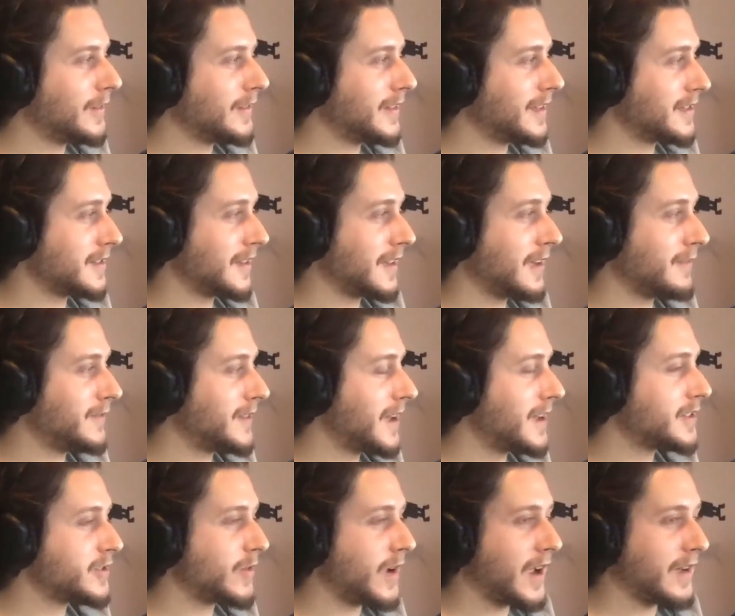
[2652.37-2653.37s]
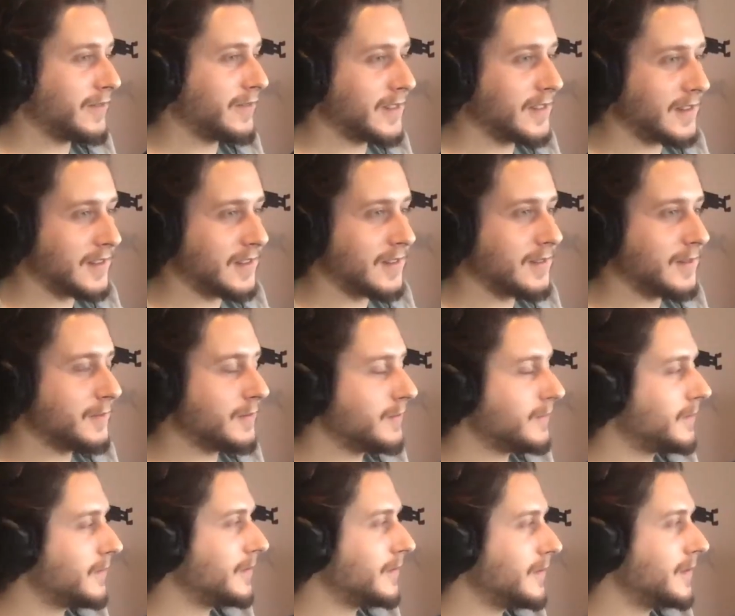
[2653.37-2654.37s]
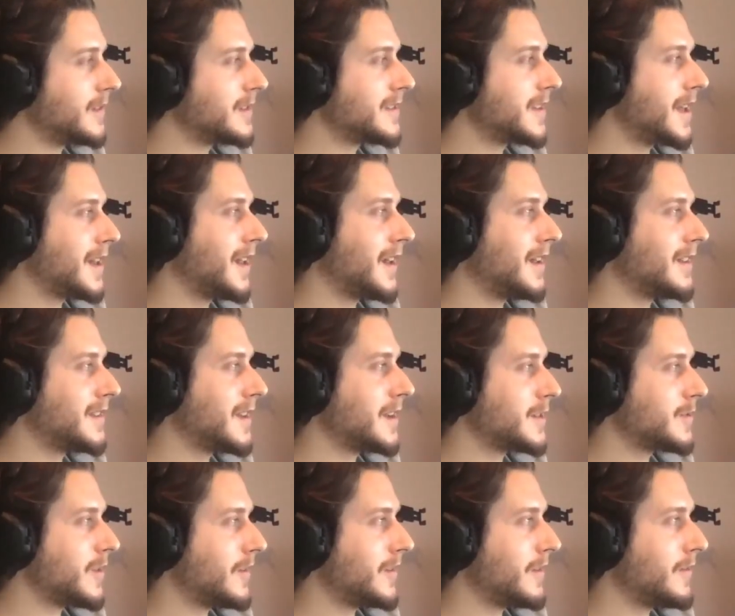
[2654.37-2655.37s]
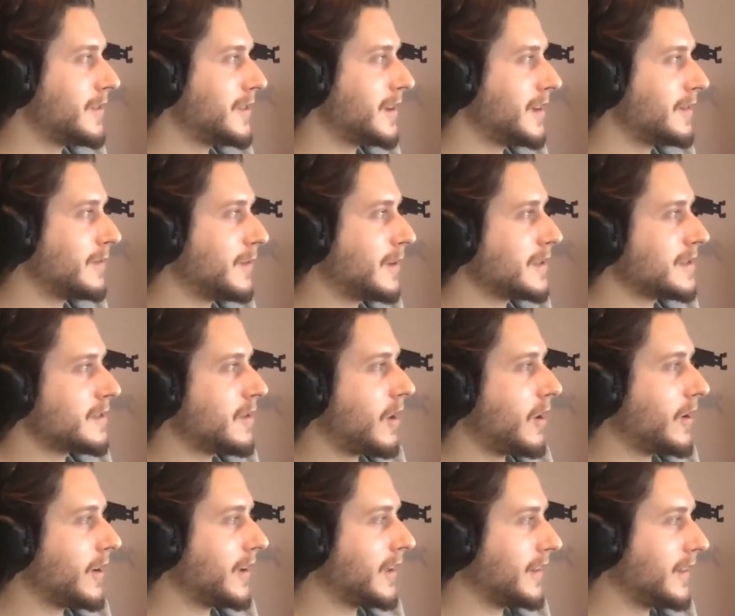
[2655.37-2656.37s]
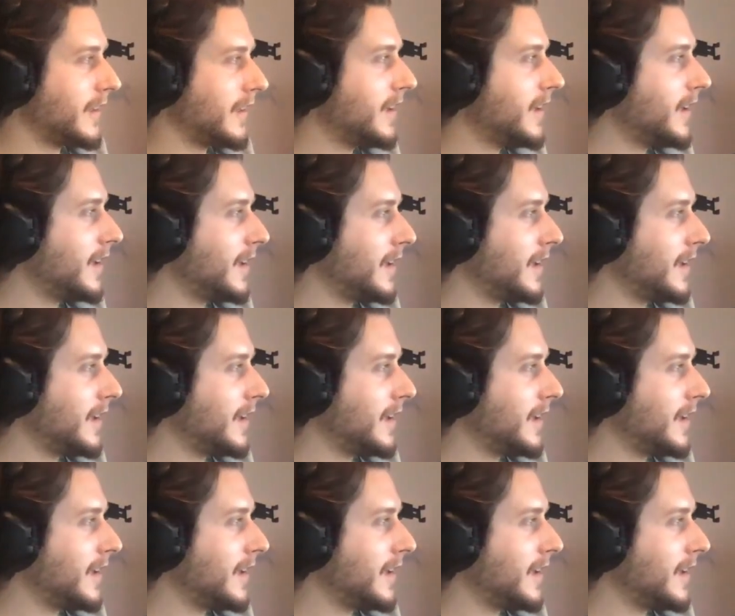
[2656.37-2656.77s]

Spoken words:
Tesla gave test drive and said you got a test drive and everything, it was dark and